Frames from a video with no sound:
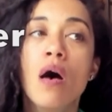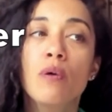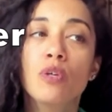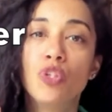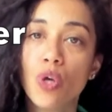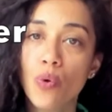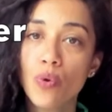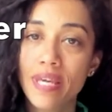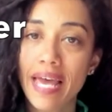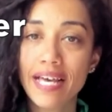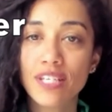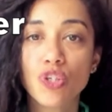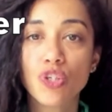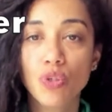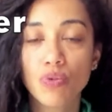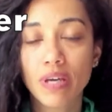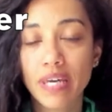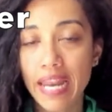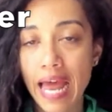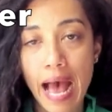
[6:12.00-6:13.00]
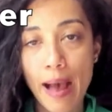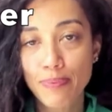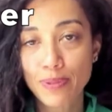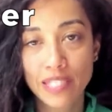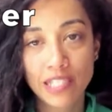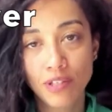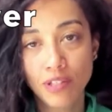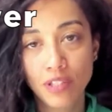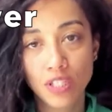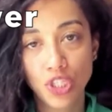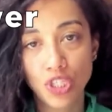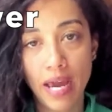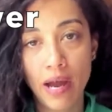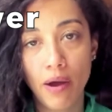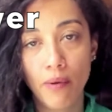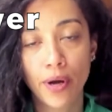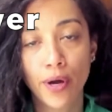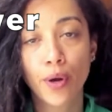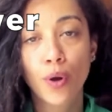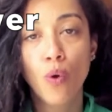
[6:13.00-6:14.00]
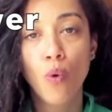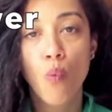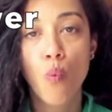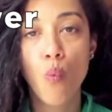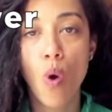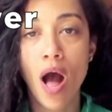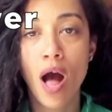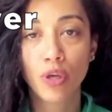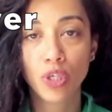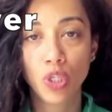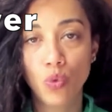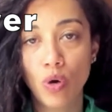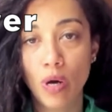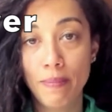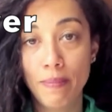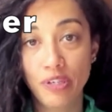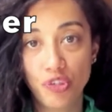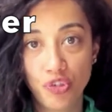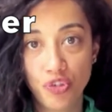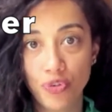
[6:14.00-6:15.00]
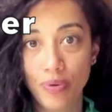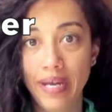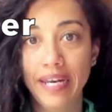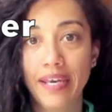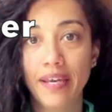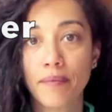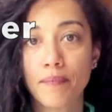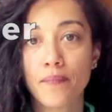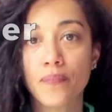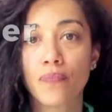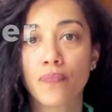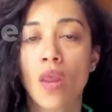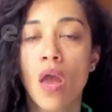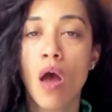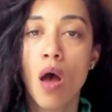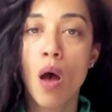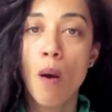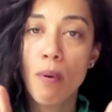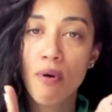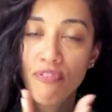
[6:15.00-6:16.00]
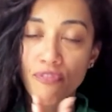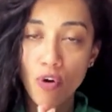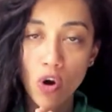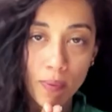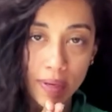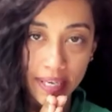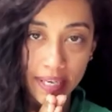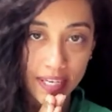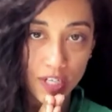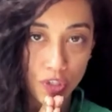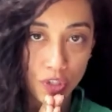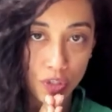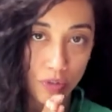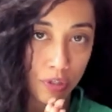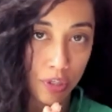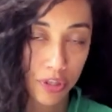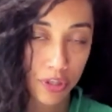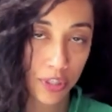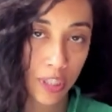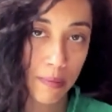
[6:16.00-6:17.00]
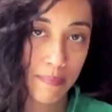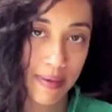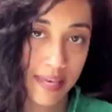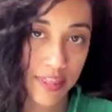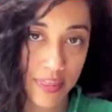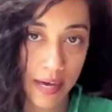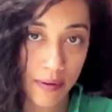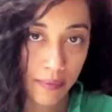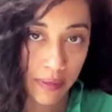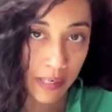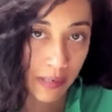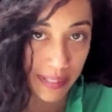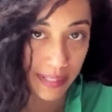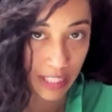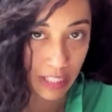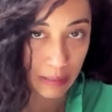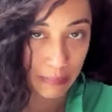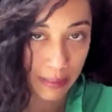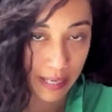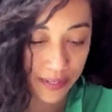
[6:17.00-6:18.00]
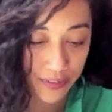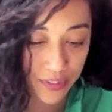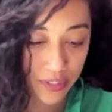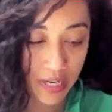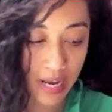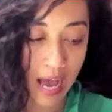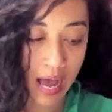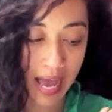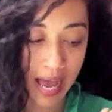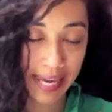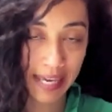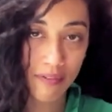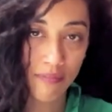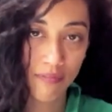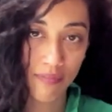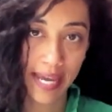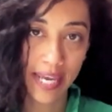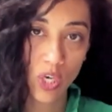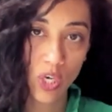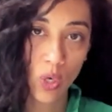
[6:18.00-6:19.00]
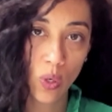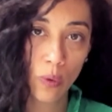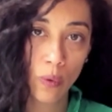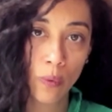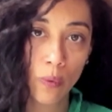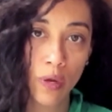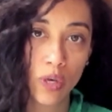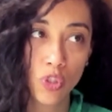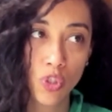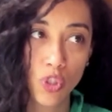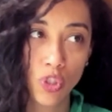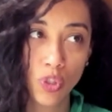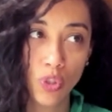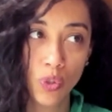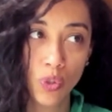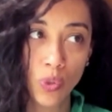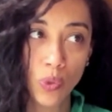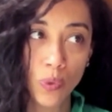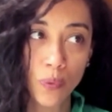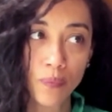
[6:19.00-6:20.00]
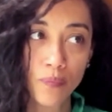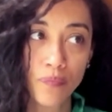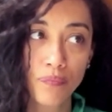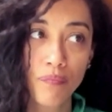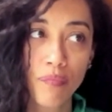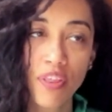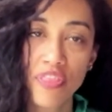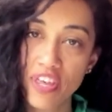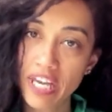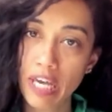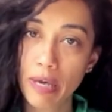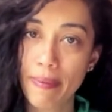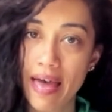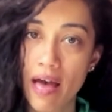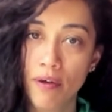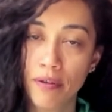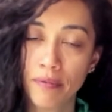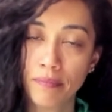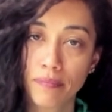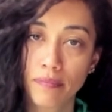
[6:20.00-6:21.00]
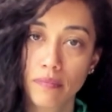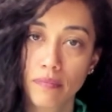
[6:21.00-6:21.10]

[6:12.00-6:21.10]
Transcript: So yes, you can absolutely shower while you are menstruating. Before we get to the third myth that we're going to bust, I invite you to think about